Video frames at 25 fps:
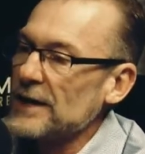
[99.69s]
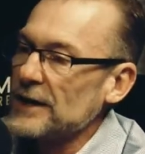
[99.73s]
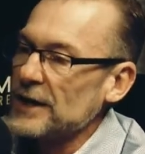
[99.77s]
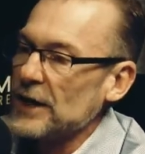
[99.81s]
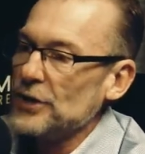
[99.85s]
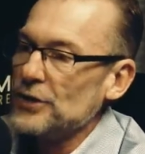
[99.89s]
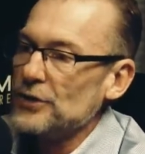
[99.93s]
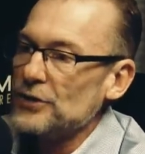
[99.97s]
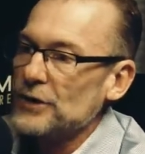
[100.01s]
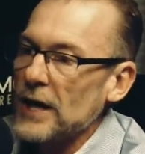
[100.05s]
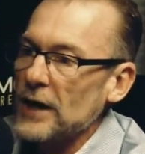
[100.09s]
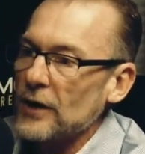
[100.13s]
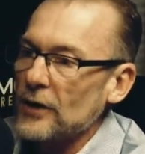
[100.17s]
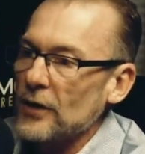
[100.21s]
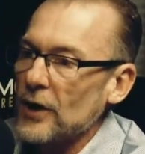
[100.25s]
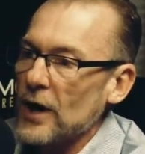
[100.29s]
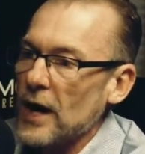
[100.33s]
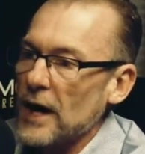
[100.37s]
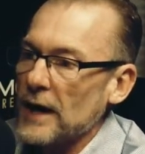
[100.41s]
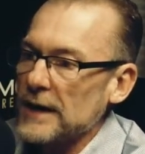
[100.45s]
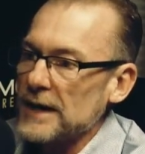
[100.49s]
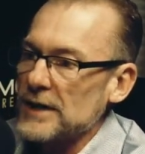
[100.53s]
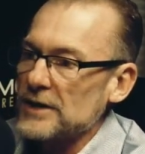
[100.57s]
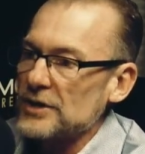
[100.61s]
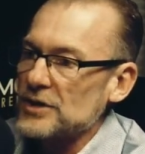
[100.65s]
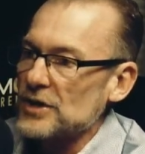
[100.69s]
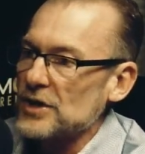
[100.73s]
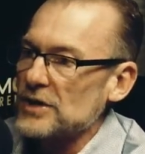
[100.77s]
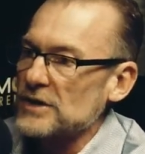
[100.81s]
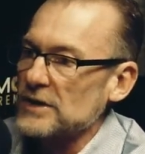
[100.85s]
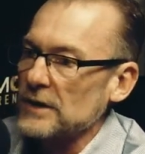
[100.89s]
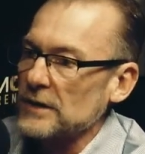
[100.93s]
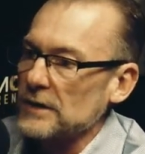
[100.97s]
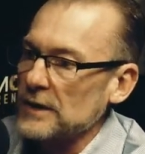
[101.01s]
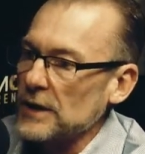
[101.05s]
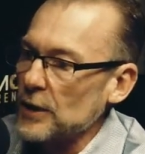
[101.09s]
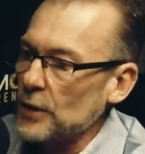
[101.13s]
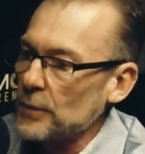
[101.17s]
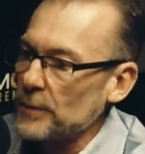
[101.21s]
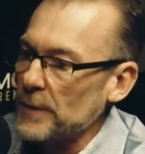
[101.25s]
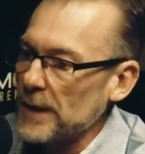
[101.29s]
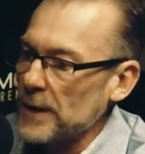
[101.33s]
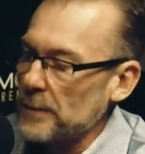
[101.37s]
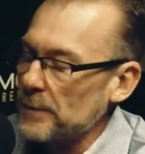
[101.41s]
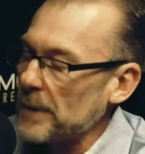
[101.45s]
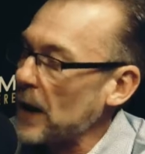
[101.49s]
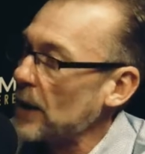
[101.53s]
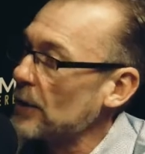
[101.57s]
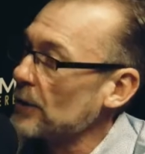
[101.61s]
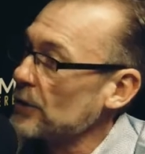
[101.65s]
Can you tell our audience just a little bit
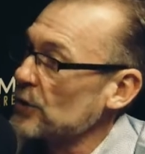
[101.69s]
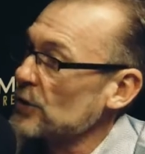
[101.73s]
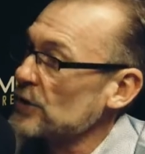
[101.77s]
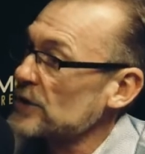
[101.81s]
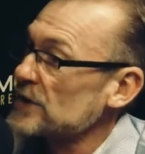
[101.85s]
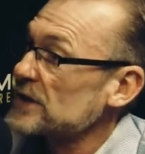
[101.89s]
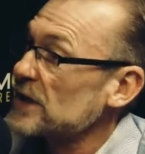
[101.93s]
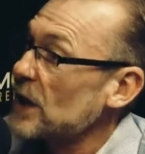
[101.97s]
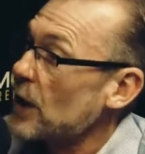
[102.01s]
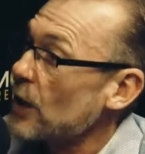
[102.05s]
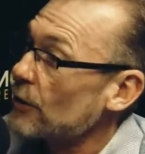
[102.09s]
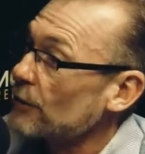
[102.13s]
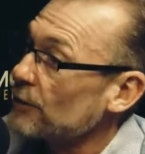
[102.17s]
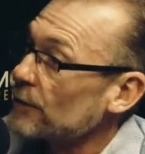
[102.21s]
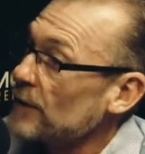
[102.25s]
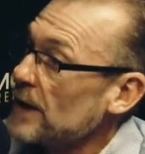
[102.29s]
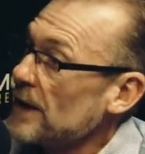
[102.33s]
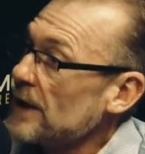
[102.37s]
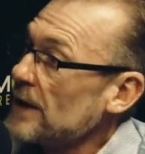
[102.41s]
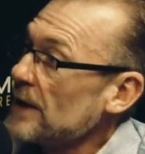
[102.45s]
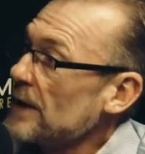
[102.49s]
about yourself?